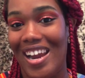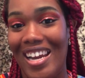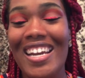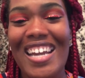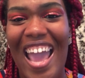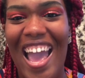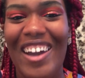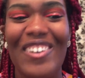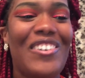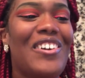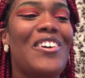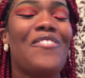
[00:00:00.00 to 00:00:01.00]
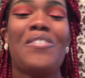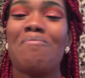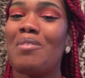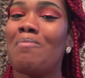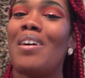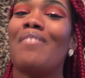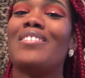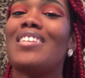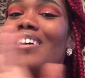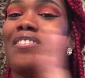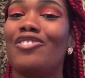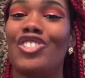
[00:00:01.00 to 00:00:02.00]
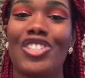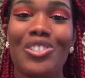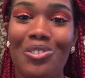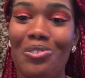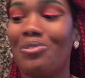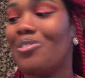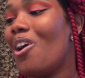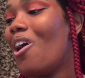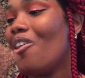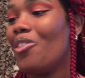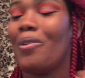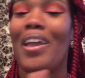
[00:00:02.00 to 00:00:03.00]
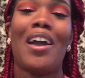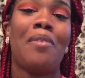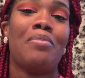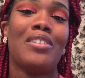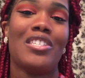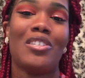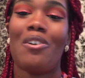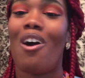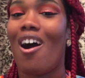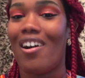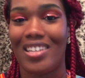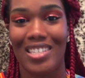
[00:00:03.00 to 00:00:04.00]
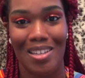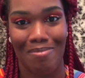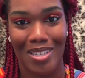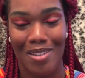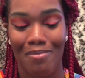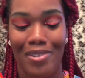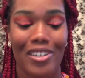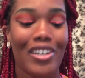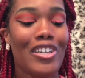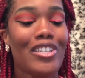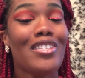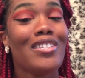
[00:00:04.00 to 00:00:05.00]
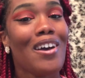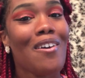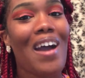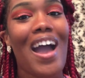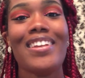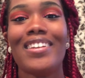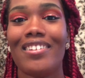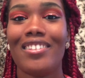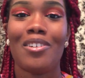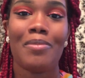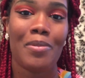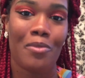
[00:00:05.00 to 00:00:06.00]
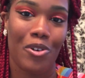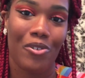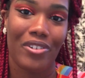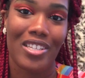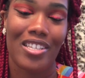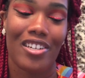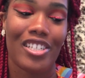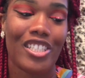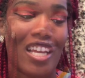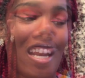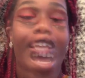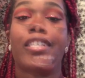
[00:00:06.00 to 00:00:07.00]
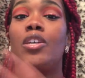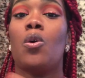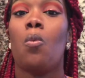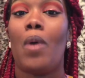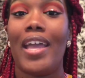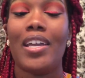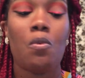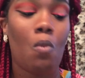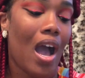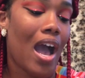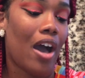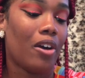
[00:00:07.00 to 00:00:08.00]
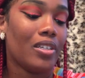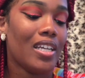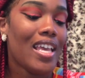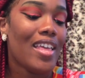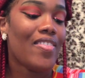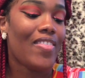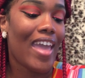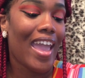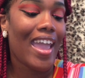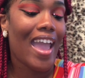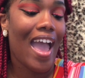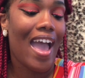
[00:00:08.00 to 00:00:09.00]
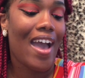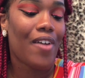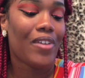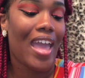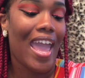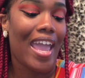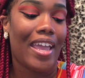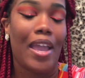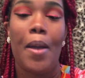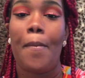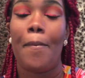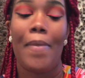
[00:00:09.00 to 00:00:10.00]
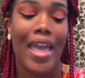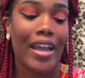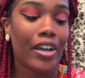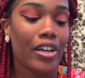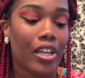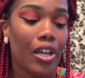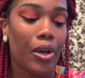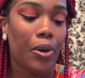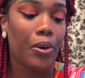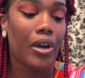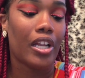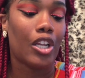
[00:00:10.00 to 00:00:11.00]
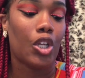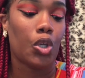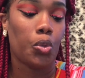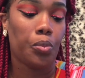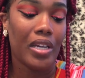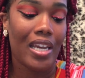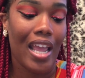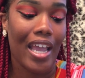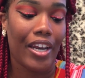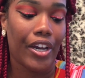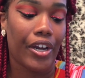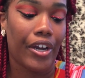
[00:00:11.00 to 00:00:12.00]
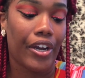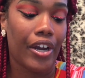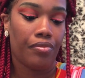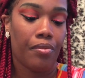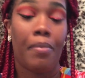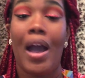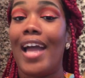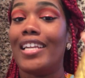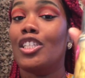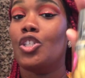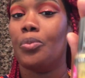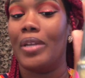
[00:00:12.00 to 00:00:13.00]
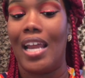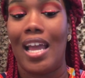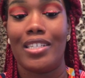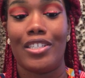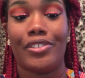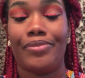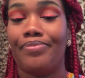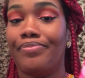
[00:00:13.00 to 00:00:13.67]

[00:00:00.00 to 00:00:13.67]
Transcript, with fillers: right now, from the months of June all the way up until August, September. So I did a little bit more research. Okay, so Wet and Wild, they have a Mega Glow Illuminator Body Luminizer.